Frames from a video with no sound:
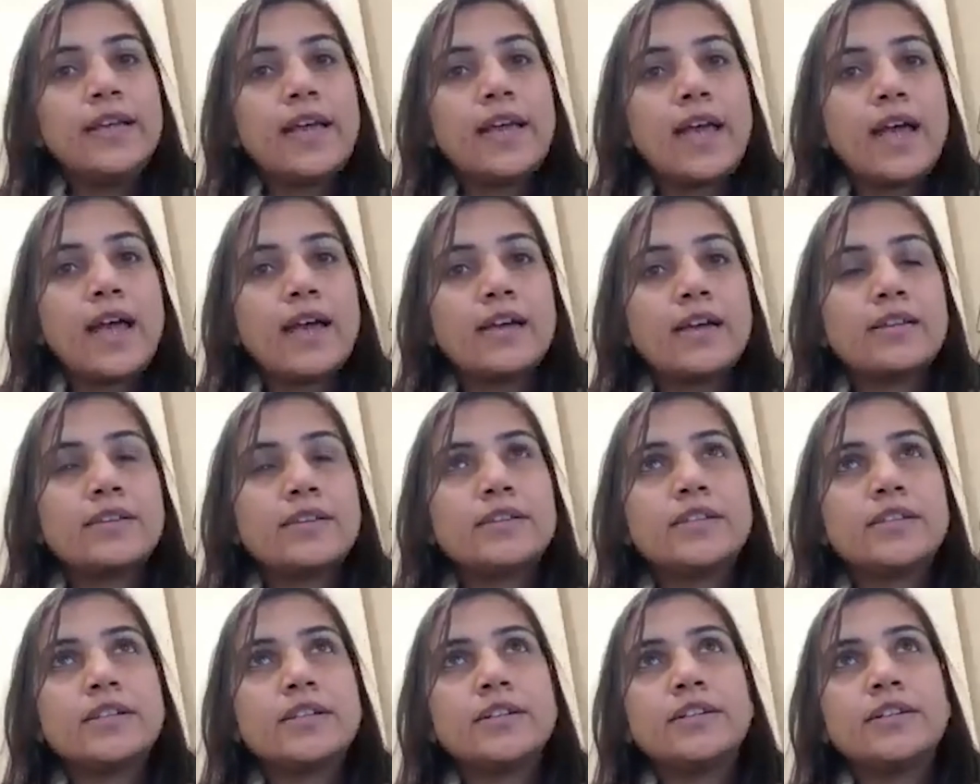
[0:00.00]

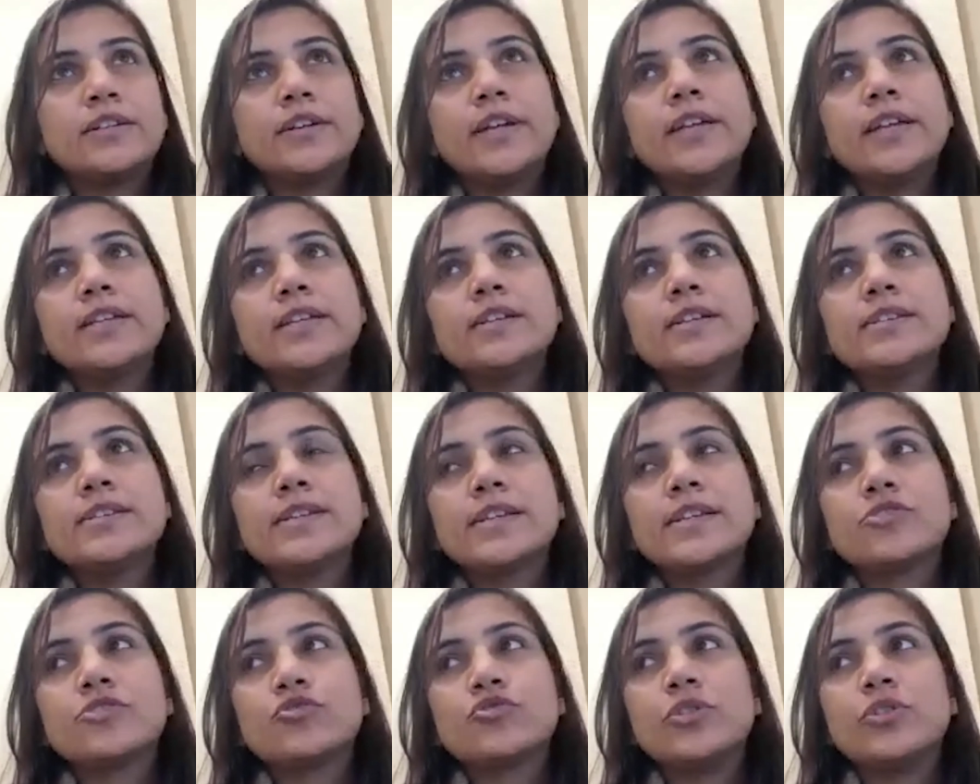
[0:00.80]
And uh, it is
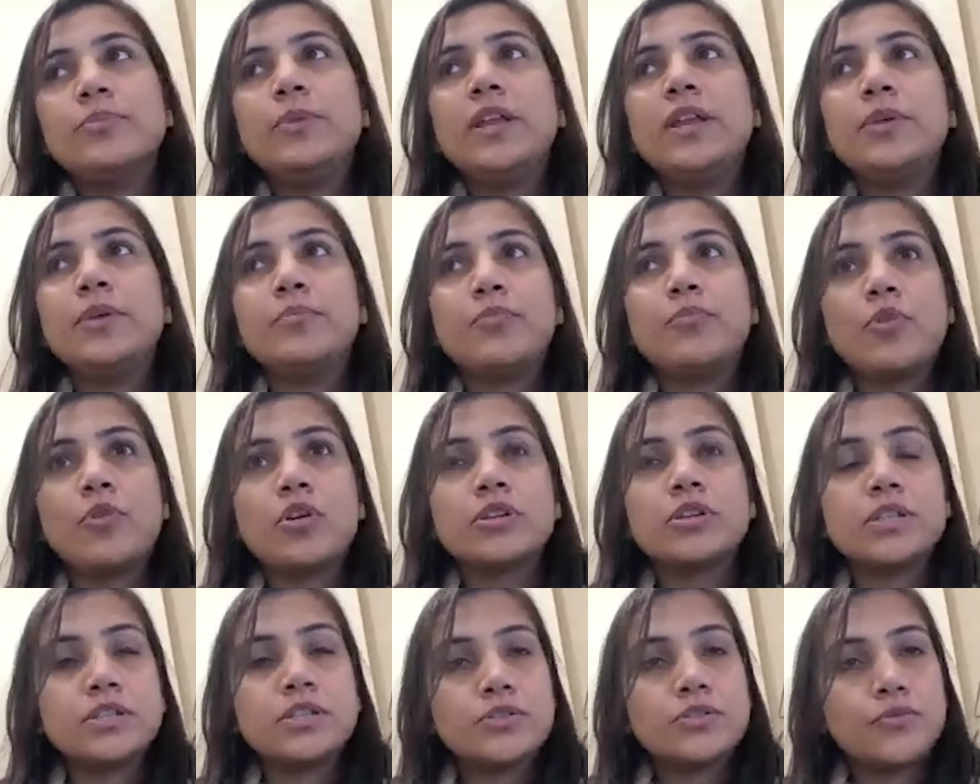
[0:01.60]
extremely
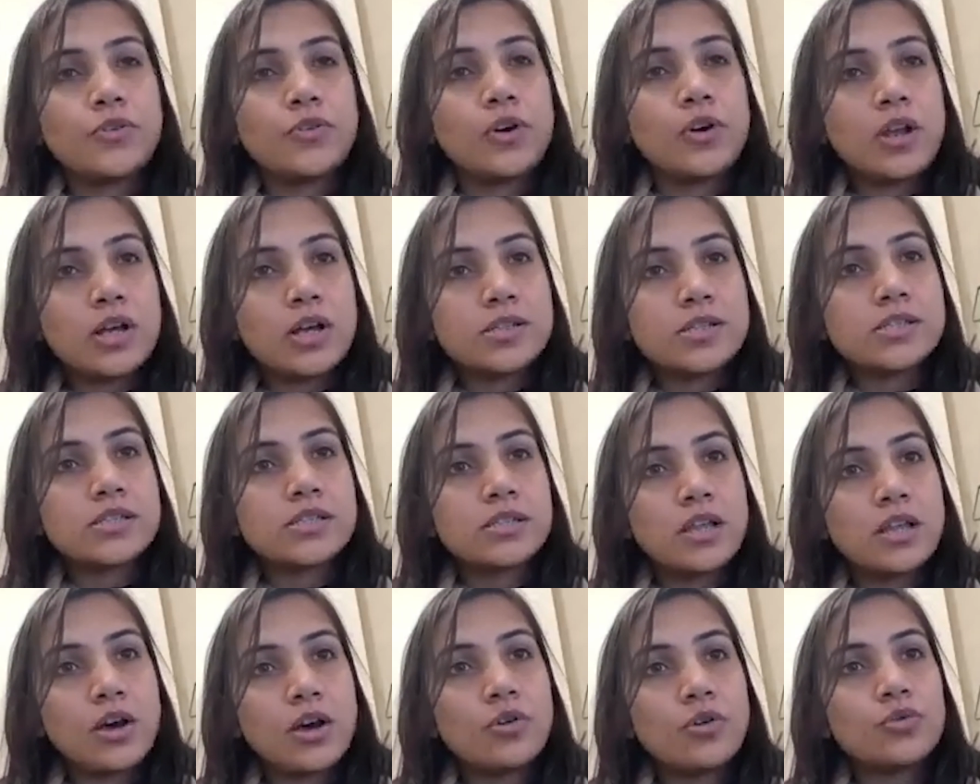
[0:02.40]
important for us
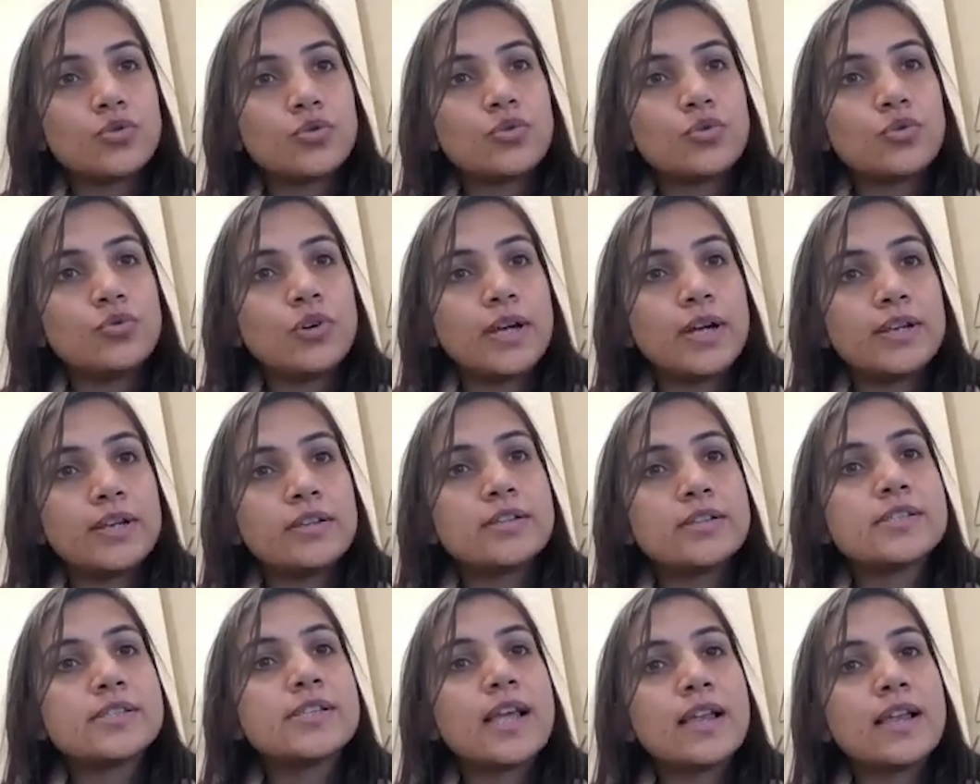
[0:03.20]
now to
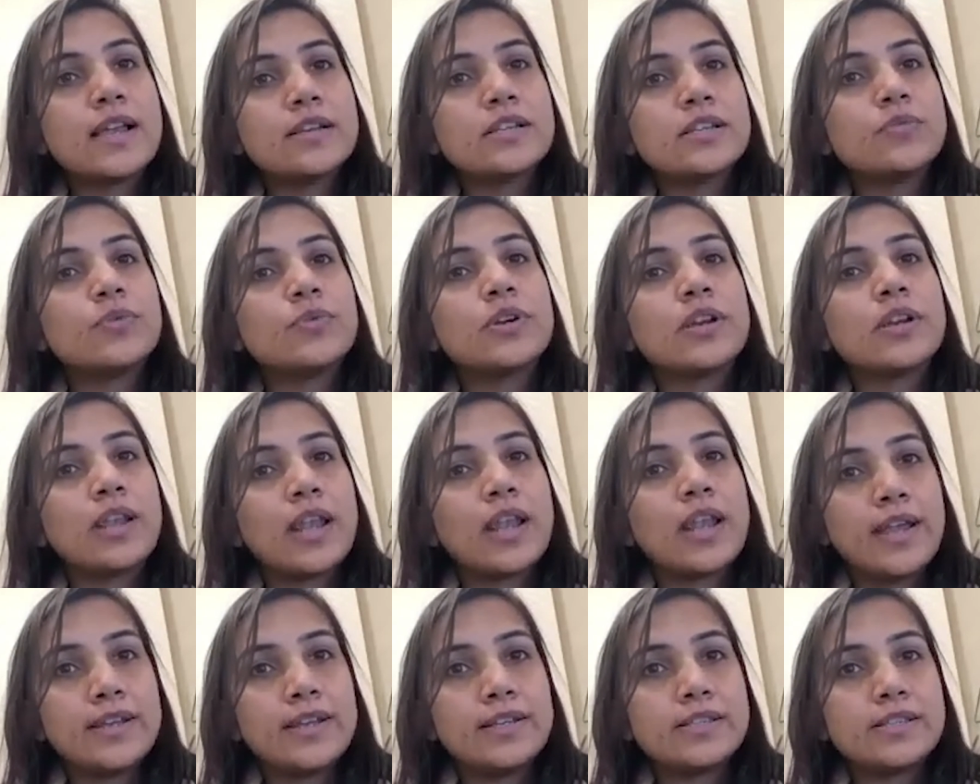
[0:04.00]
understand our
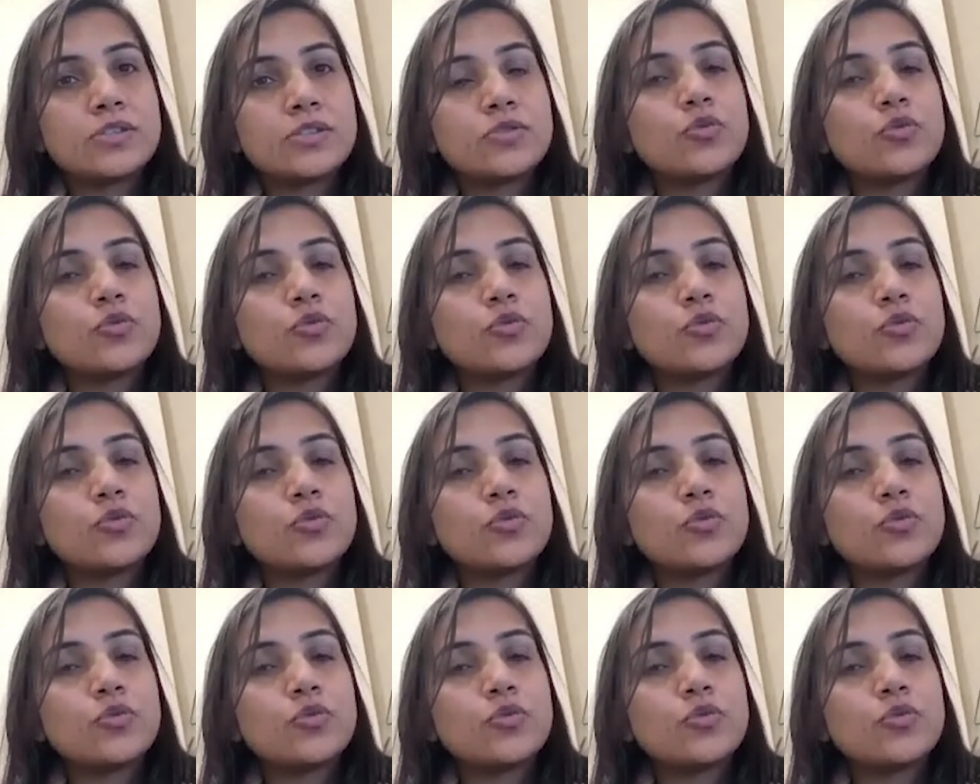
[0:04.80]
clients